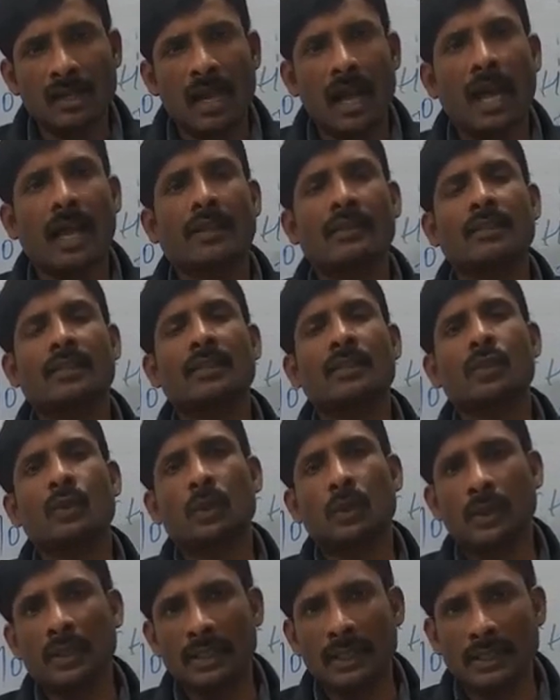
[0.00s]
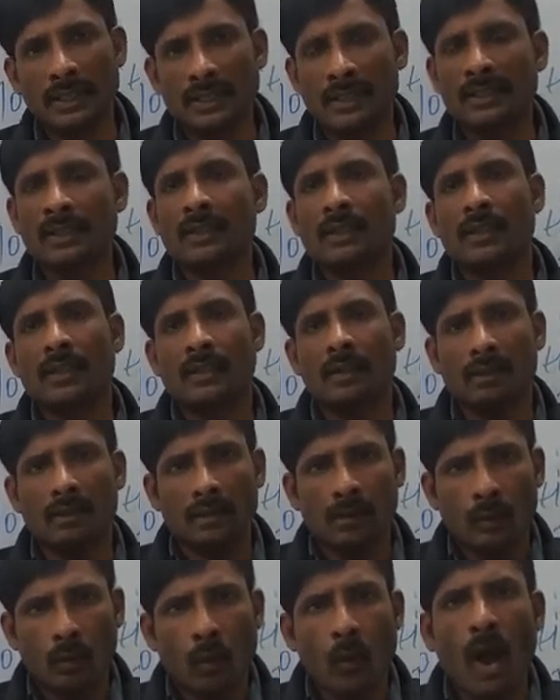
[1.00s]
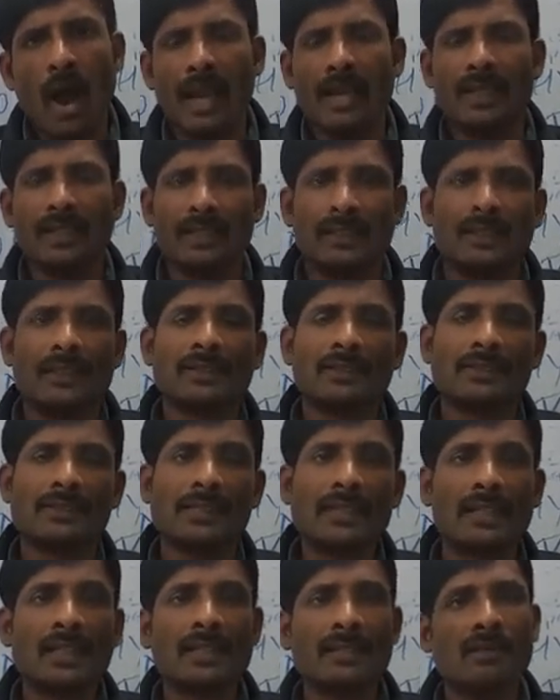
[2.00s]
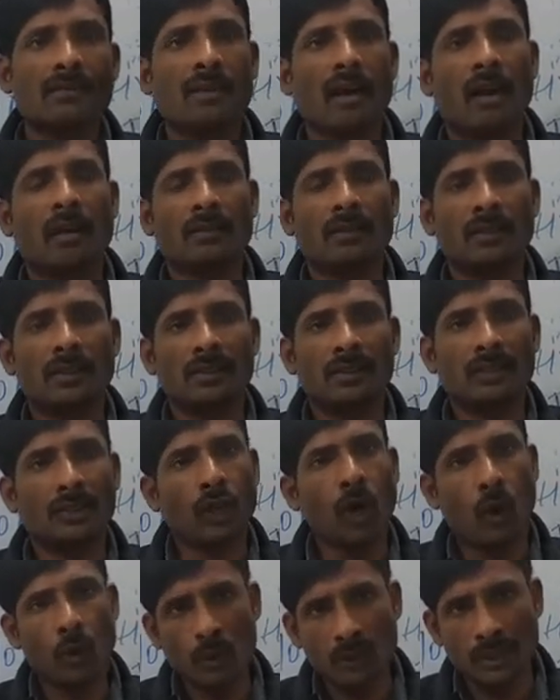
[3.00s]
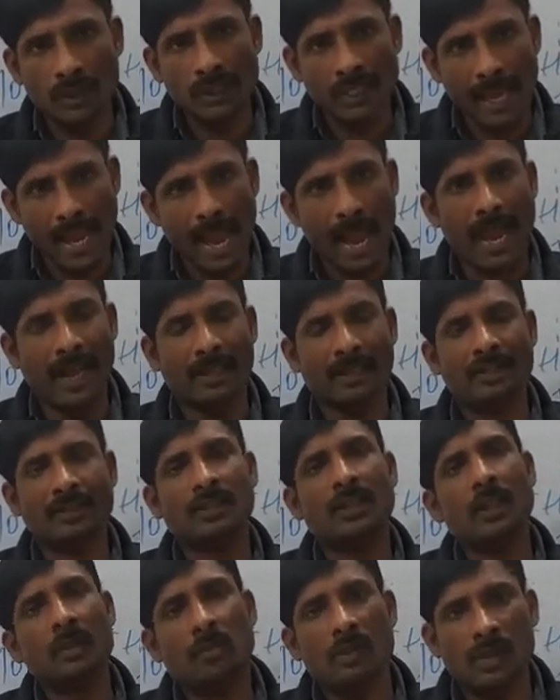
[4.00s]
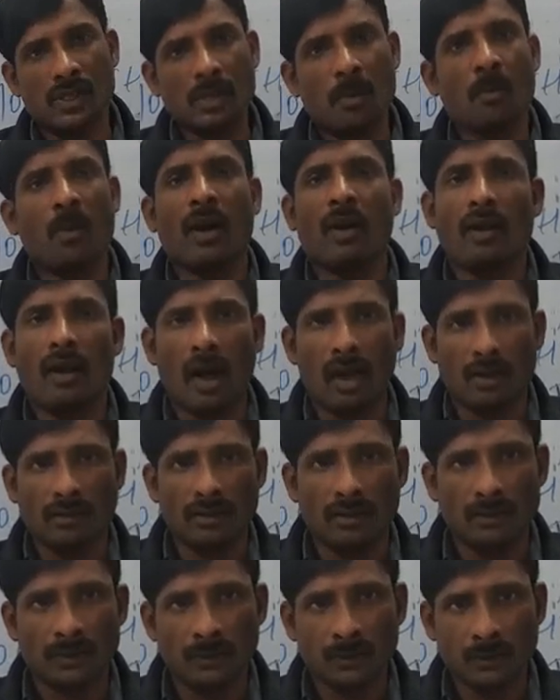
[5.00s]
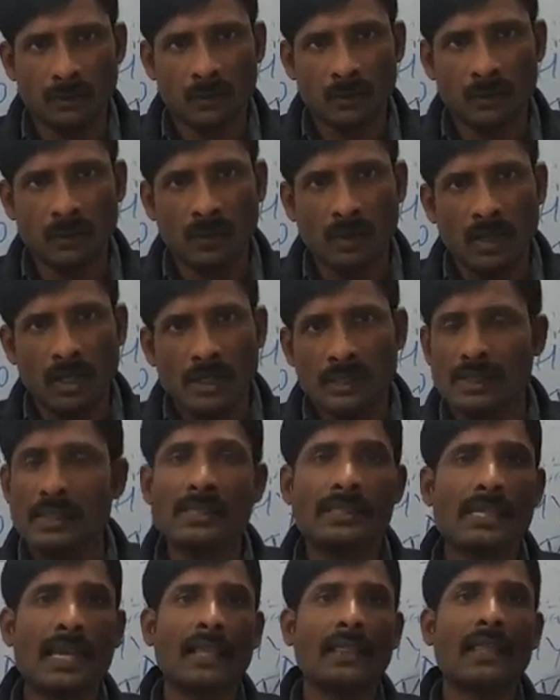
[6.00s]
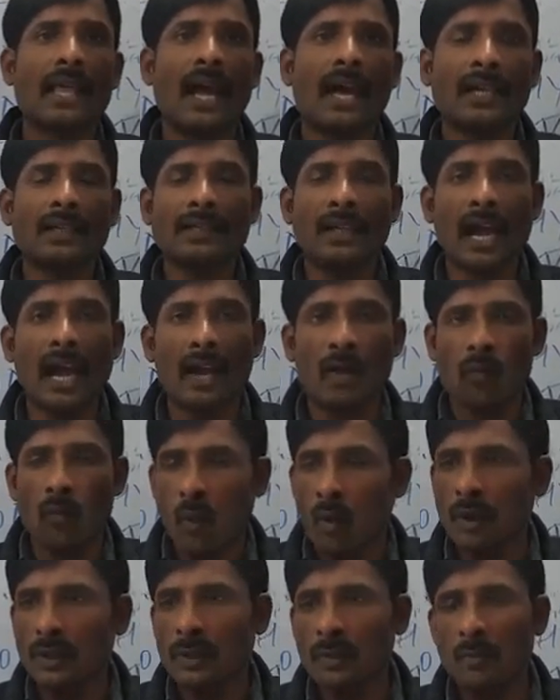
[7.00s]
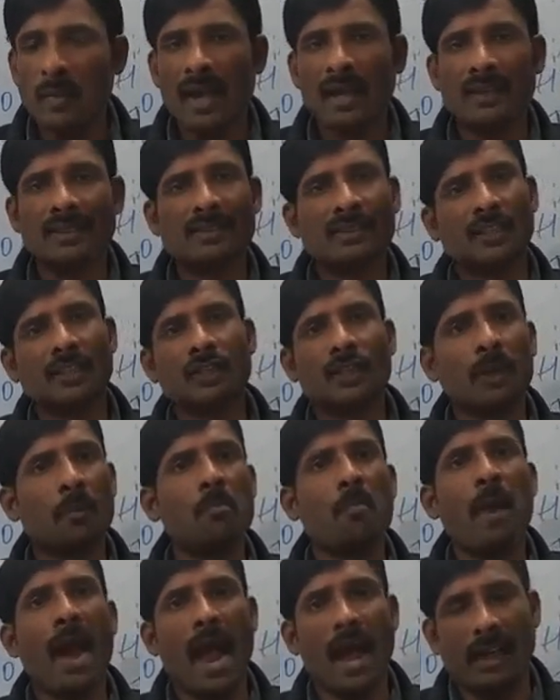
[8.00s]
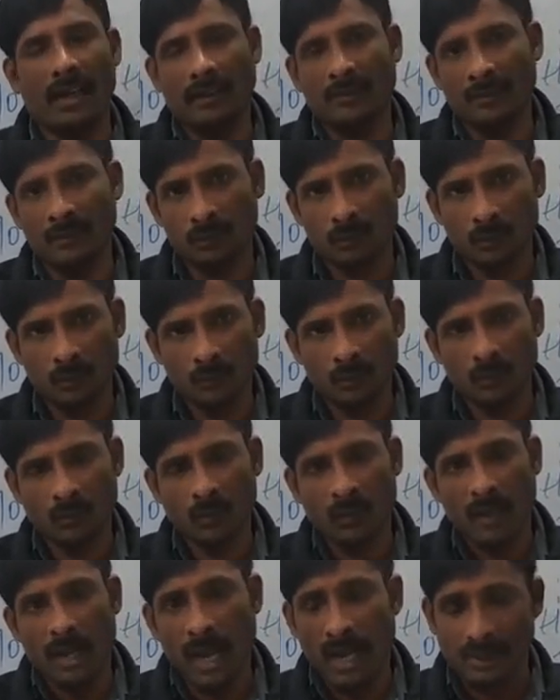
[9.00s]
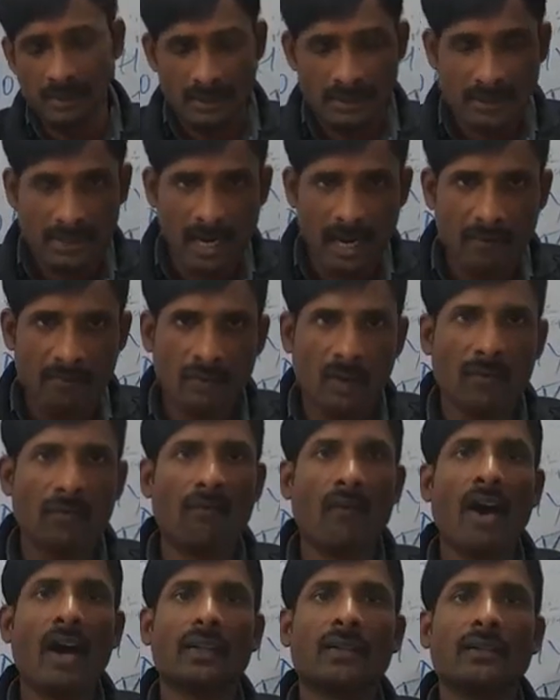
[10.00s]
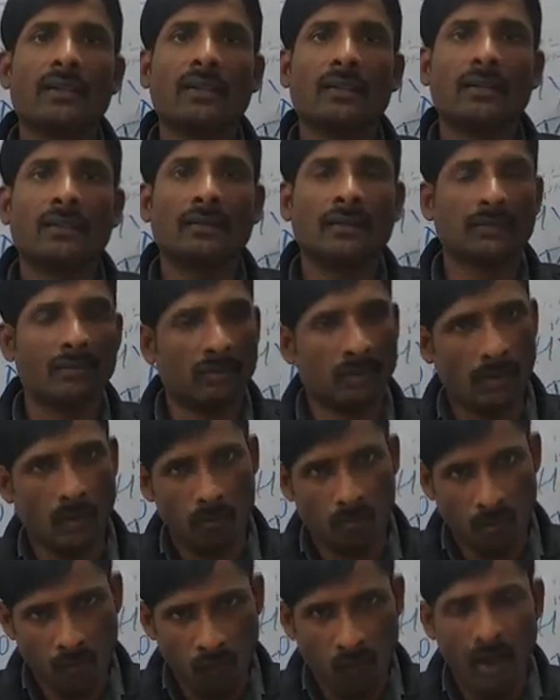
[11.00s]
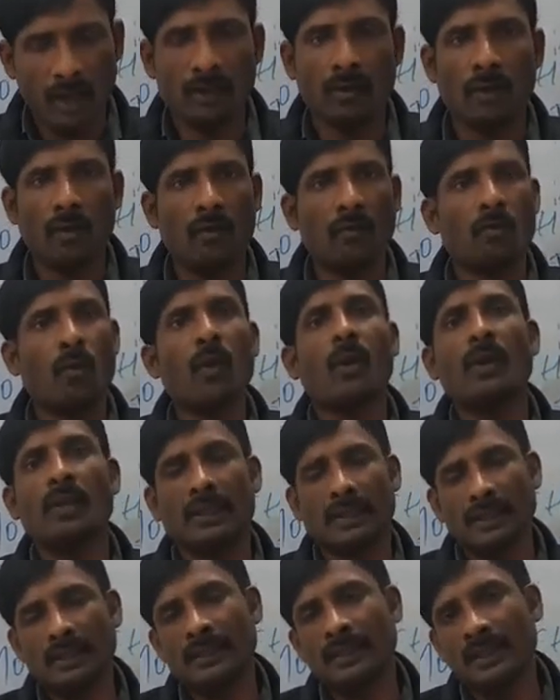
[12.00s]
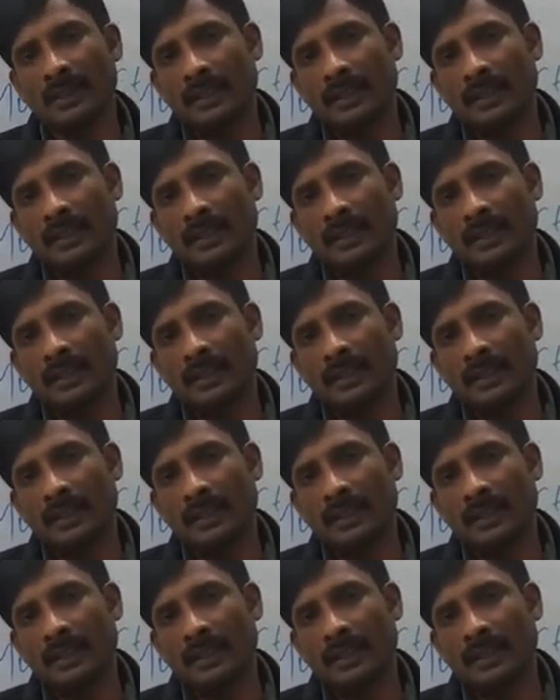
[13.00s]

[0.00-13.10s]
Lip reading: and then totally quiet, she started shouting at Mr. Mannath. She said that I won't marry such a man. At that time, the father of Bholi,